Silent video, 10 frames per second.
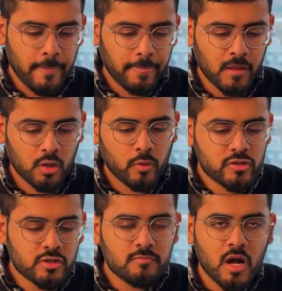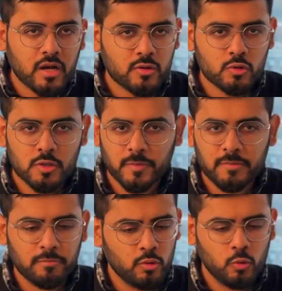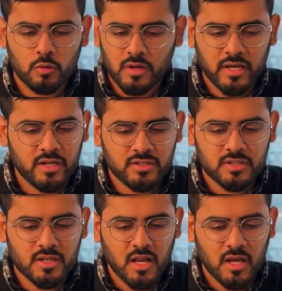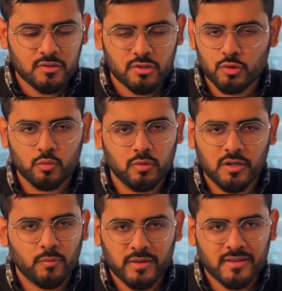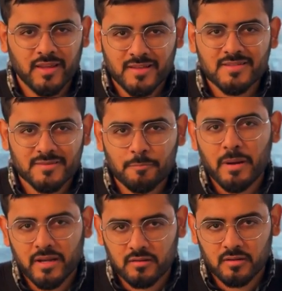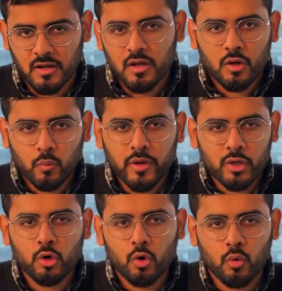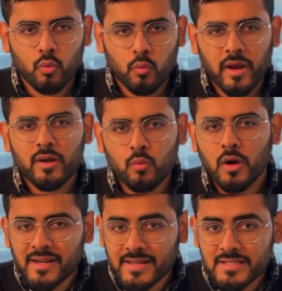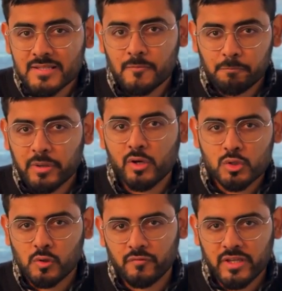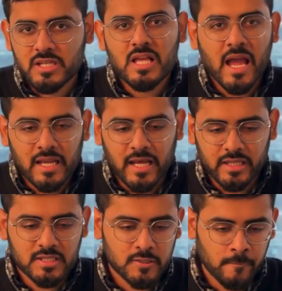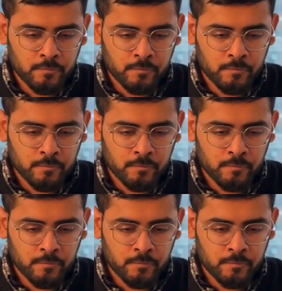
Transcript: the question mark shows up in blue, and it just allows us to work with things better. We know where what is because of these highlights.